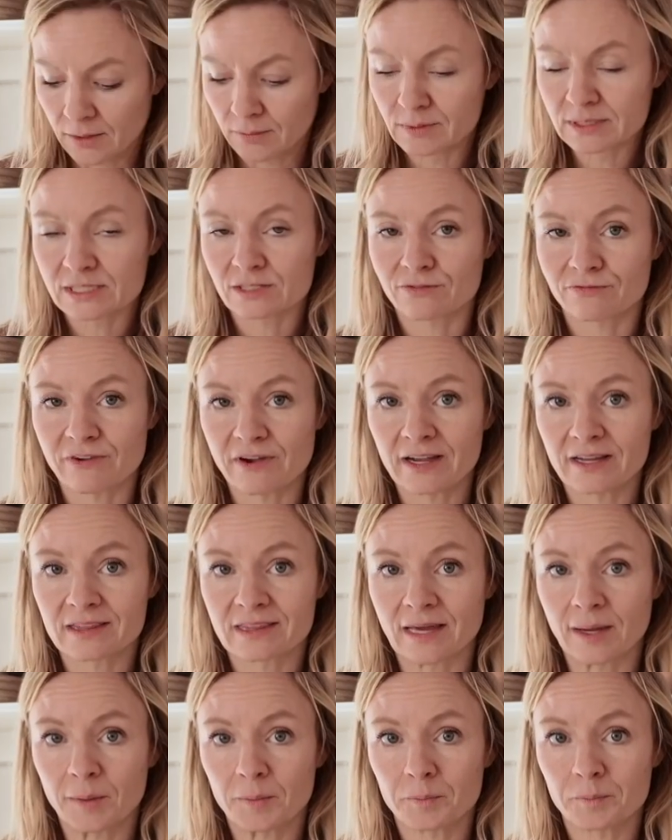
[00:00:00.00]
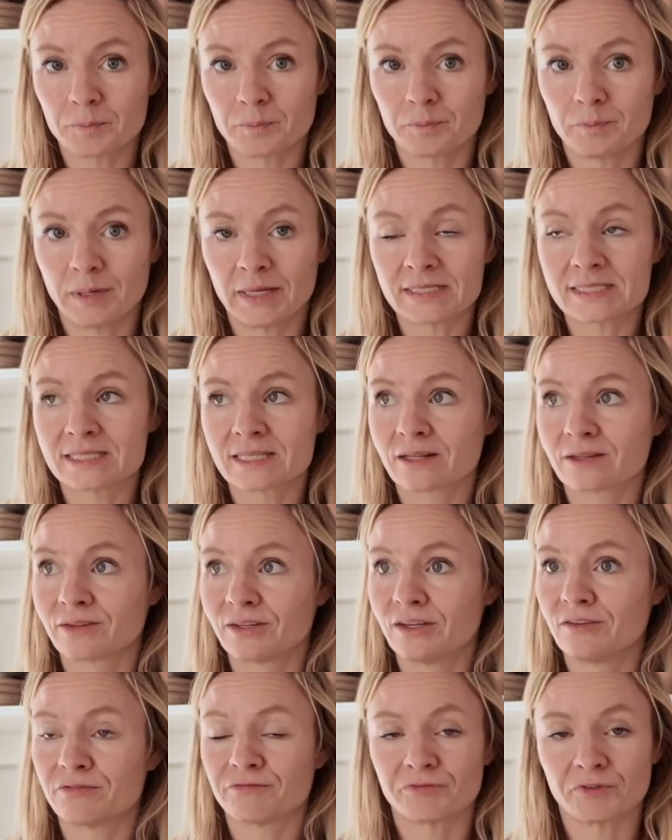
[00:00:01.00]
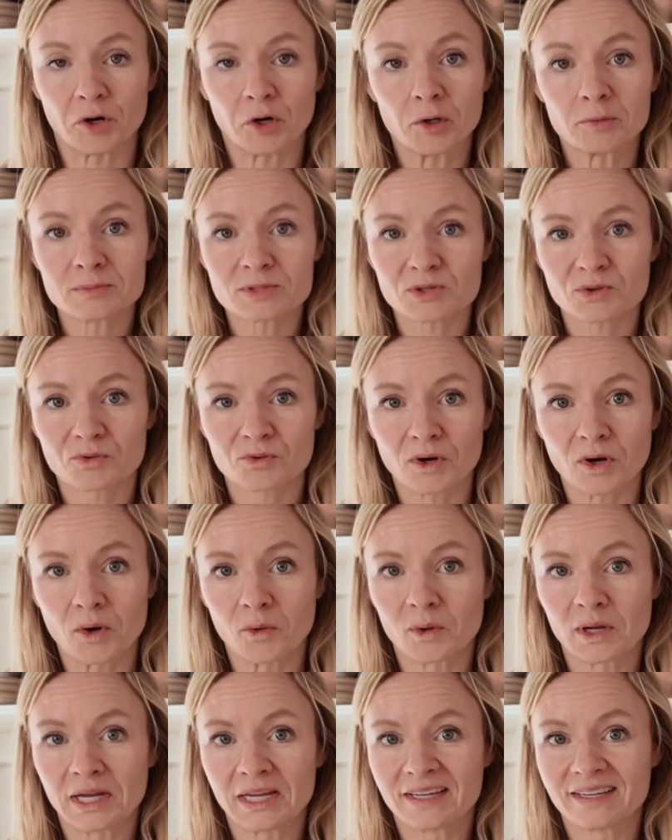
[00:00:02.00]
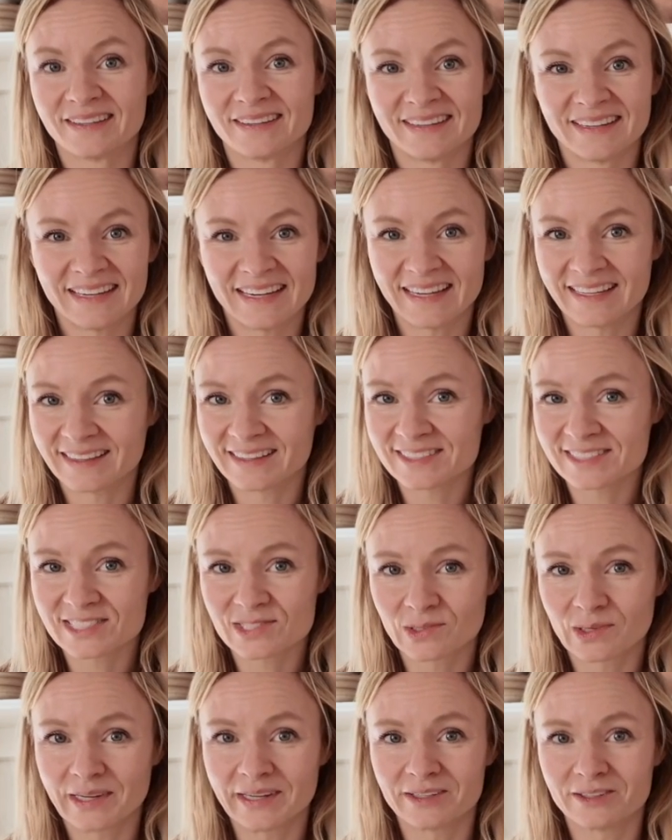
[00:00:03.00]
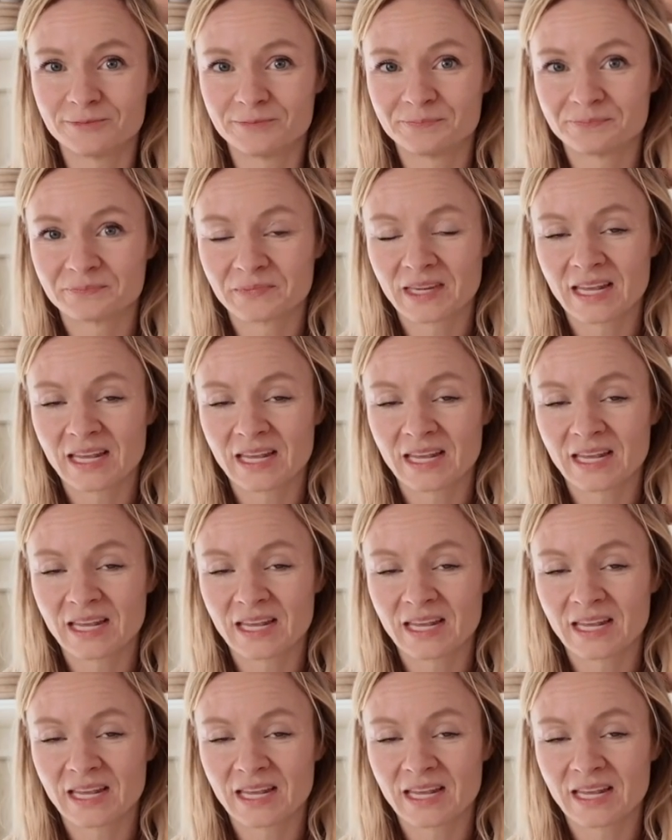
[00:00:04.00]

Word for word: It was the fact that basically farms are growing in the soil